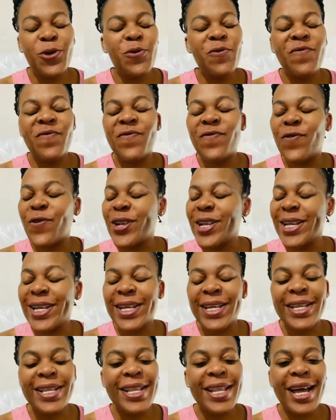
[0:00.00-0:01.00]
not
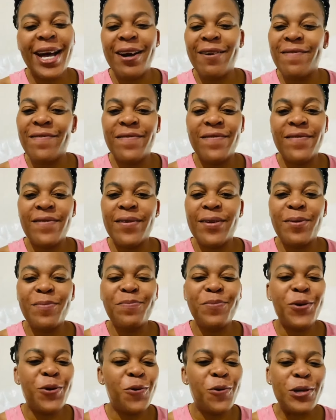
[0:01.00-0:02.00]
falling in love
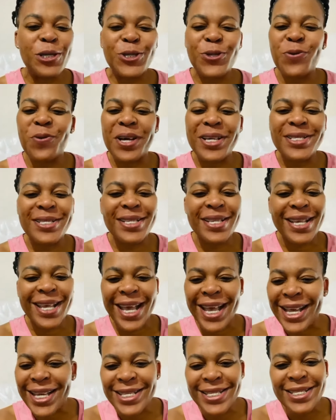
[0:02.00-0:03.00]
because you are
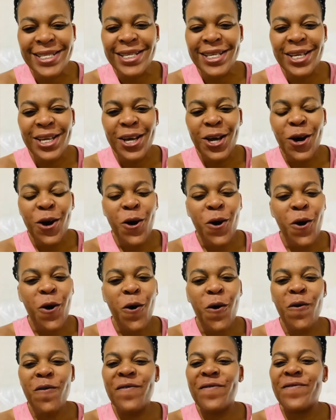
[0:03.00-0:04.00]
scared
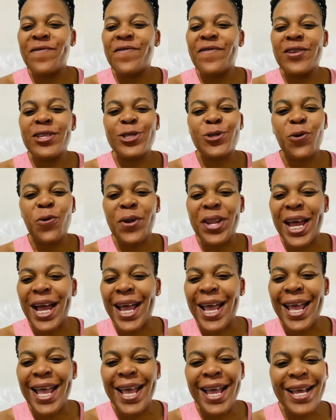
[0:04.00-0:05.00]
of it's gonna
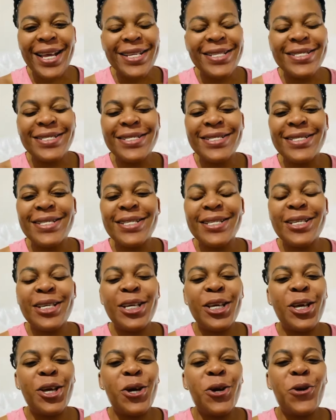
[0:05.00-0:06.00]
end.
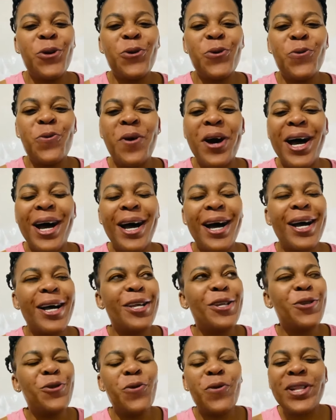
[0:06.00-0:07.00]
You are
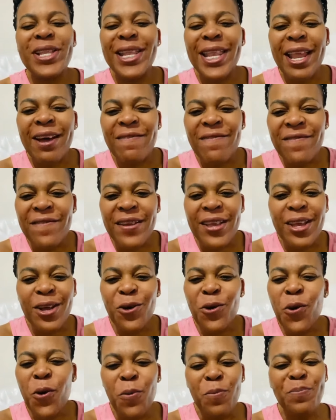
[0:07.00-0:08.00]
not loving
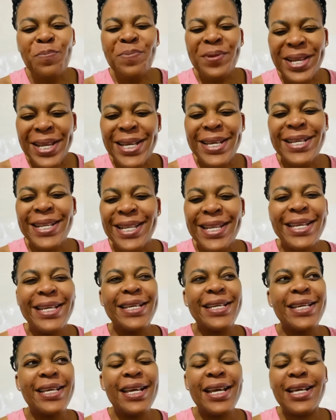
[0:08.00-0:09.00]
completely,
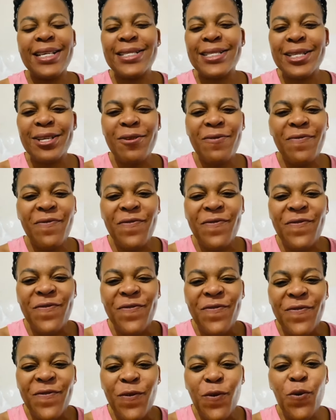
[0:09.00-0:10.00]
as in
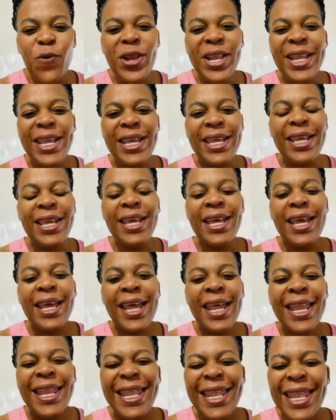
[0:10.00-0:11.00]
fully
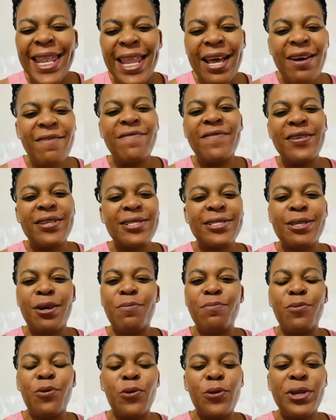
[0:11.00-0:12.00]
loving
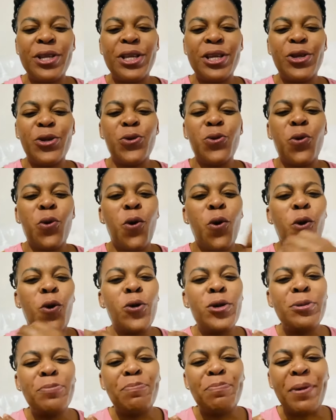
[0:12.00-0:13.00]
somebody. You
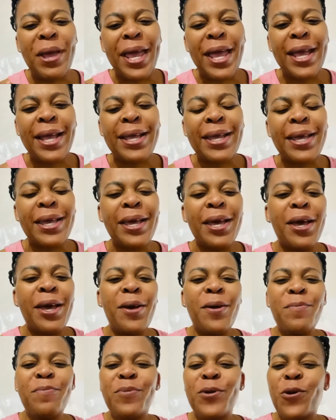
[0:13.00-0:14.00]
hold back
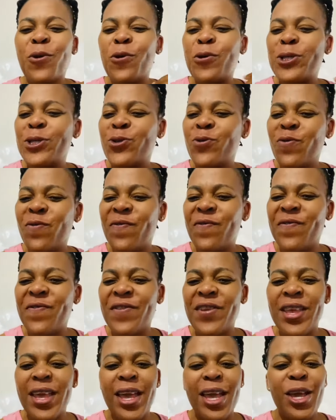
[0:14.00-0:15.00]
because you
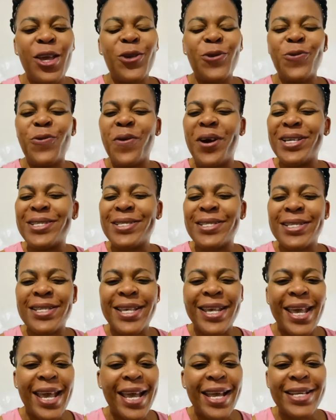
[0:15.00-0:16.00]
fear, you are
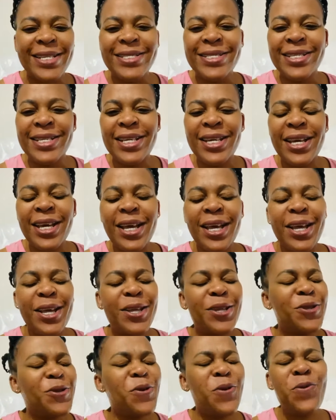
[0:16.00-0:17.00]
scared.
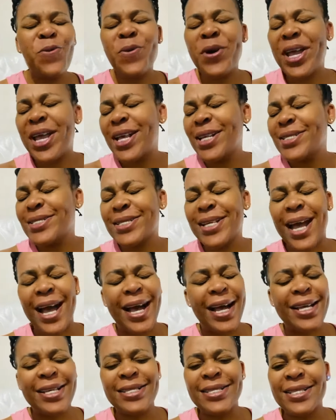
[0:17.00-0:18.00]
No ways,
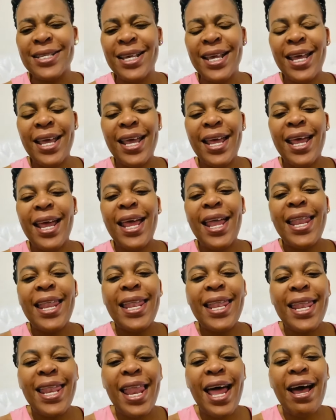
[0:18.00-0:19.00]
guys.
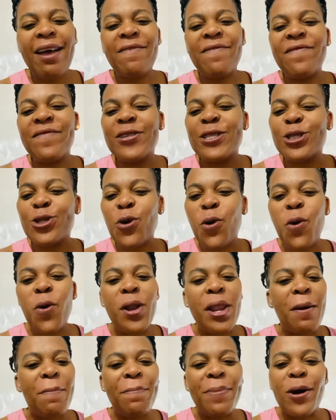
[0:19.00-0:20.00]
Life is
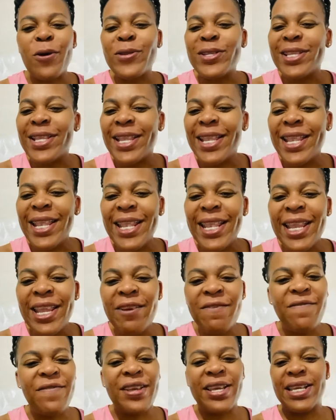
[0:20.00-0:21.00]
all about
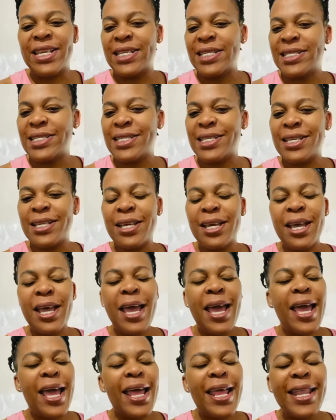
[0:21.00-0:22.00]
living it.
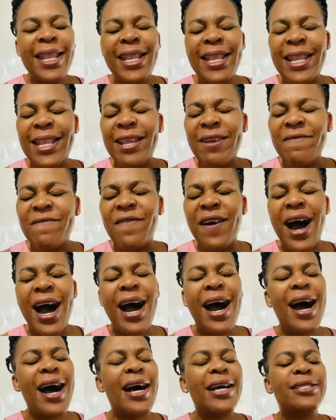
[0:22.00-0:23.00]
Live
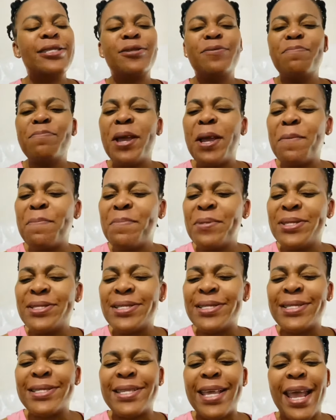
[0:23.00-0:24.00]
hard, make
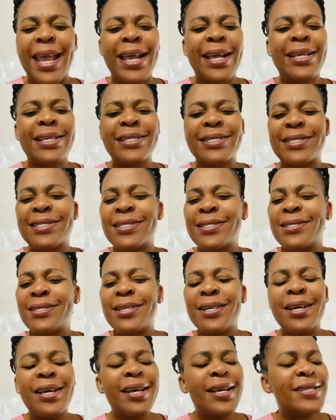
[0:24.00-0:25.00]
mistakes,
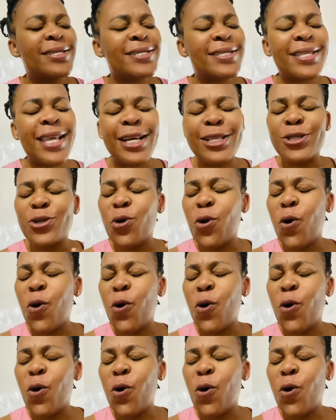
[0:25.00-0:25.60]
start